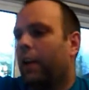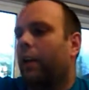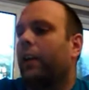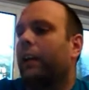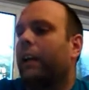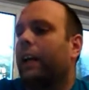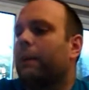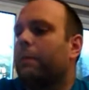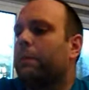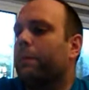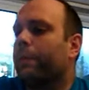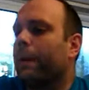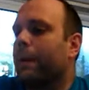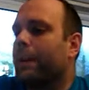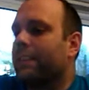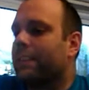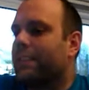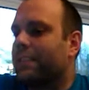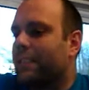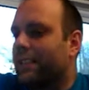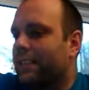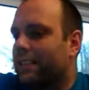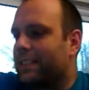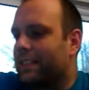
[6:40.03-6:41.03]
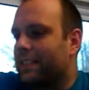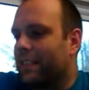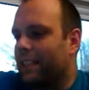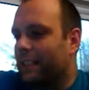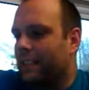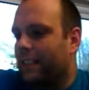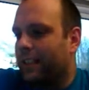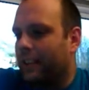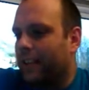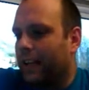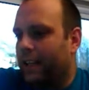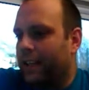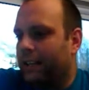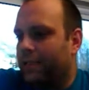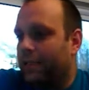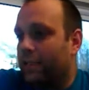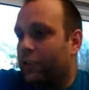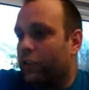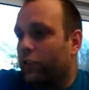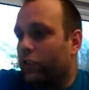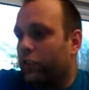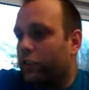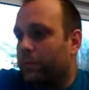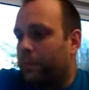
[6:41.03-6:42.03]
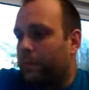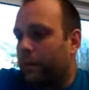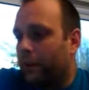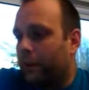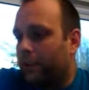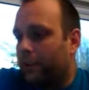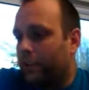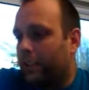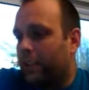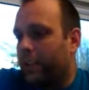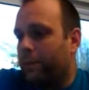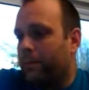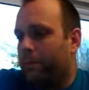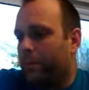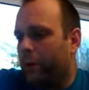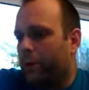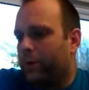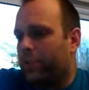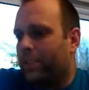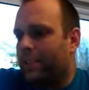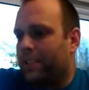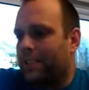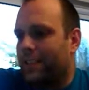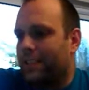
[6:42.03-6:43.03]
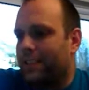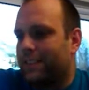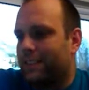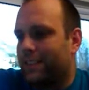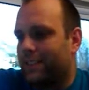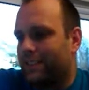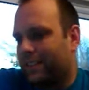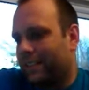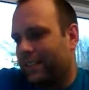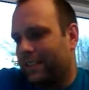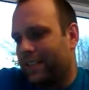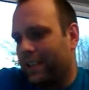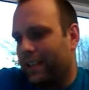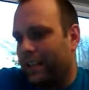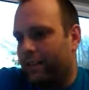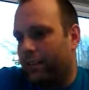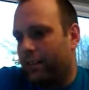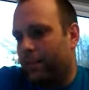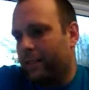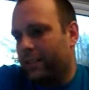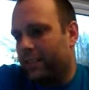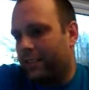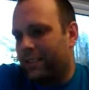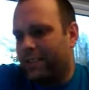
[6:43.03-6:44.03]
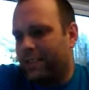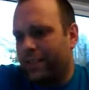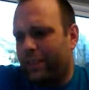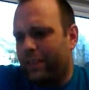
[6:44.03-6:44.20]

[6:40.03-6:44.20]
Okay, but page 16 again talks about looking at motion sensors and accelerometers.